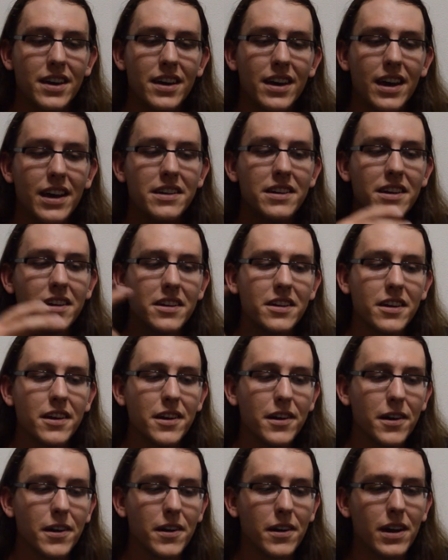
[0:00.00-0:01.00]
And to
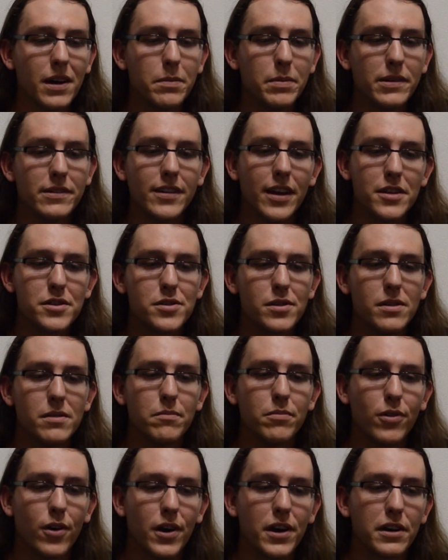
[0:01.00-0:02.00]
hear a potential
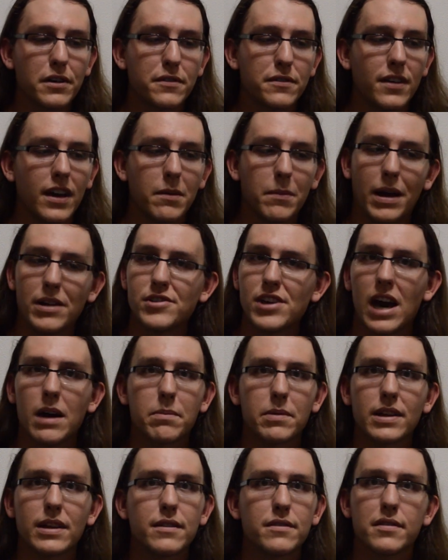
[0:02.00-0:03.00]
employer say my
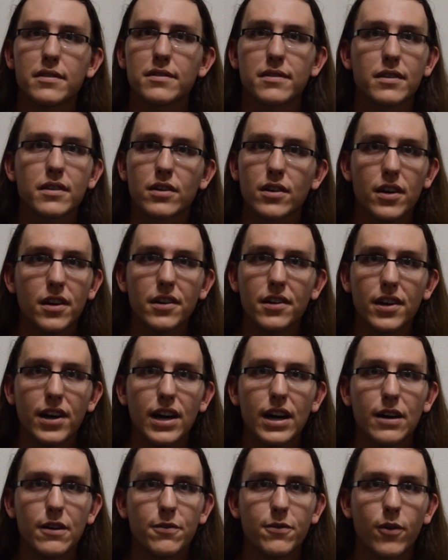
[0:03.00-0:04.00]
Japanese isn't good
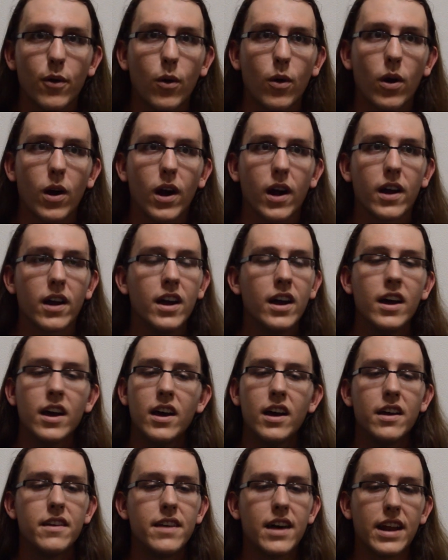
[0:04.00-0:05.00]
enough, or
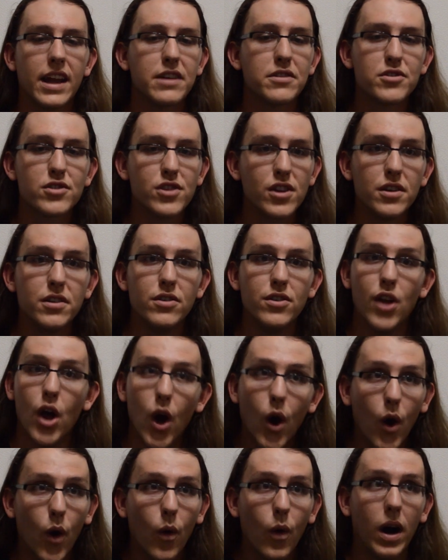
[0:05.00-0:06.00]
that I should
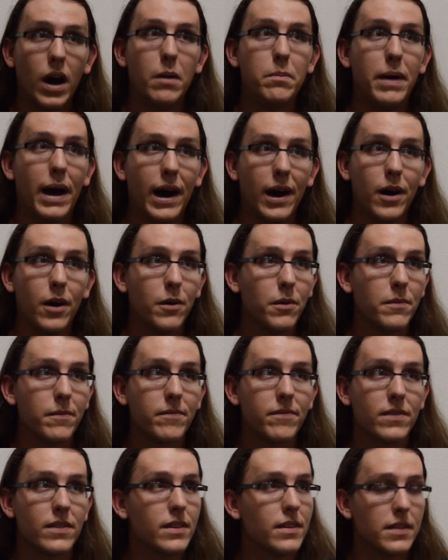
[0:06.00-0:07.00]
know about
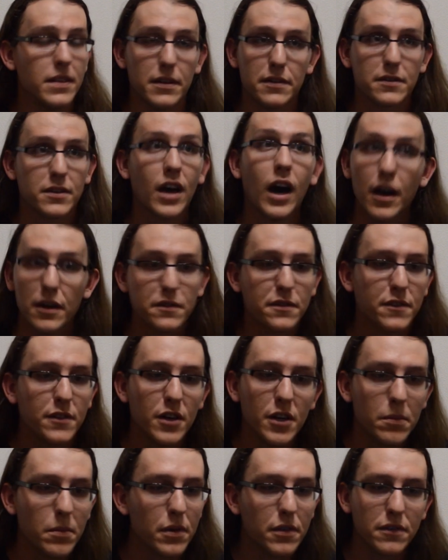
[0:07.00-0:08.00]
this
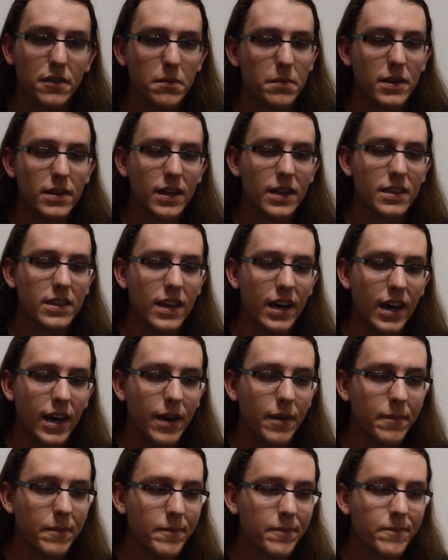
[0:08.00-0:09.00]
custom or something like
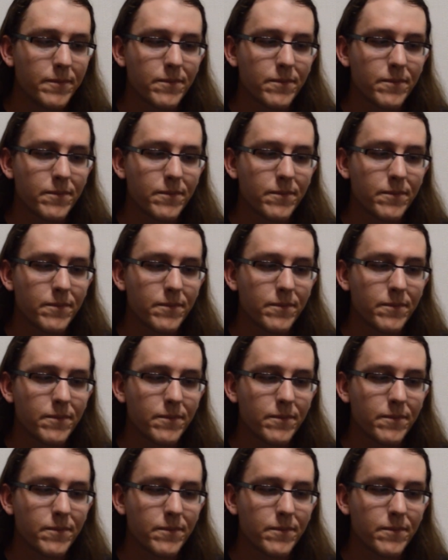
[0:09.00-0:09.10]
that,